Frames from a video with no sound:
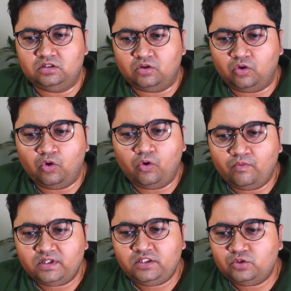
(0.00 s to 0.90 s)

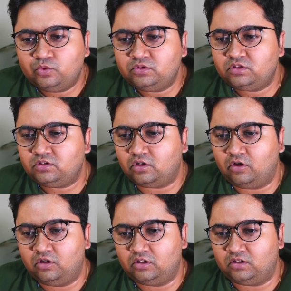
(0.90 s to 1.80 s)
overused,
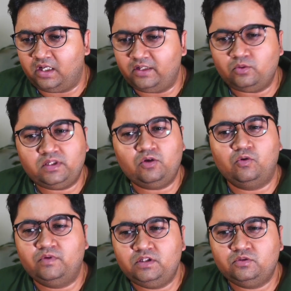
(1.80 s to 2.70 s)
or I don't think
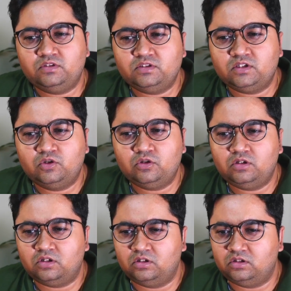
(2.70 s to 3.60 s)
overused is a good
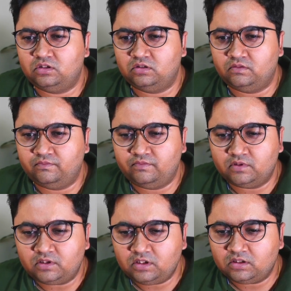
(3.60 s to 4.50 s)

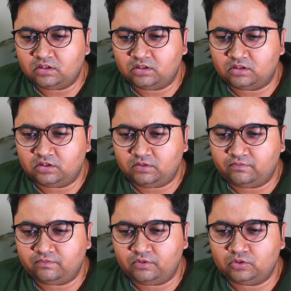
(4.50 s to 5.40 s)
word or
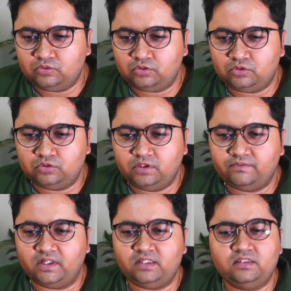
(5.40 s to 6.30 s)
to
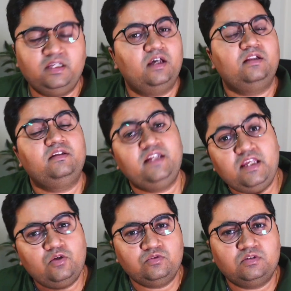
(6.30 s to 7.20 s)
define. They are
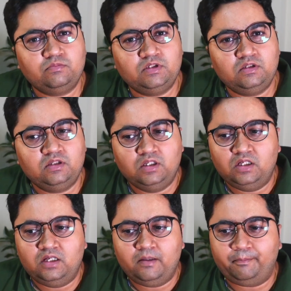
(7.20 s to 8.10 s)
reusable
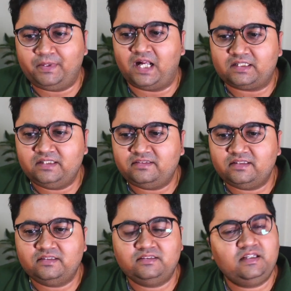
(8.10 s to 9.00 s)

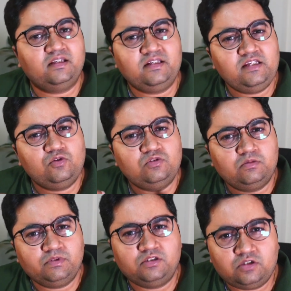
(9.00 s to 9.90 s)
practices, they are
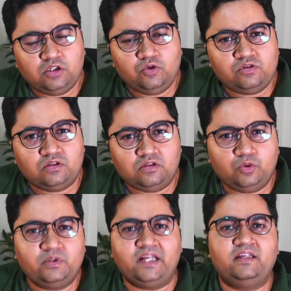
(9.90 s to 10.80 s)
reusable solution to
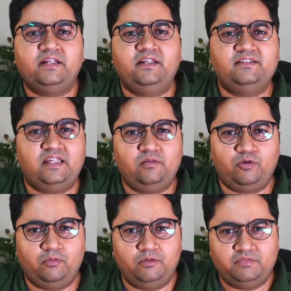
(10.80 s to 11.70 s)
recurring design
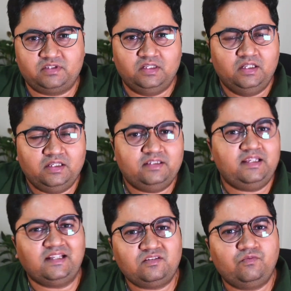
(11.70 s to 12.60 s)
problems.
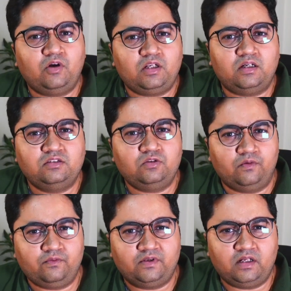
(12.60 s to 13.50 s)
That's what a
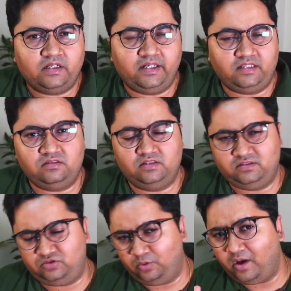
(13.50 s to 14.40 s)
software architecture is.
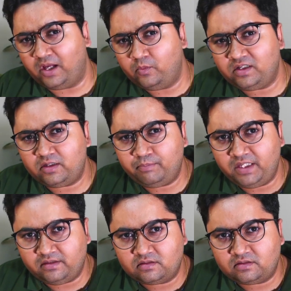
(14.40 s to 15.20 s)
So I will repeat,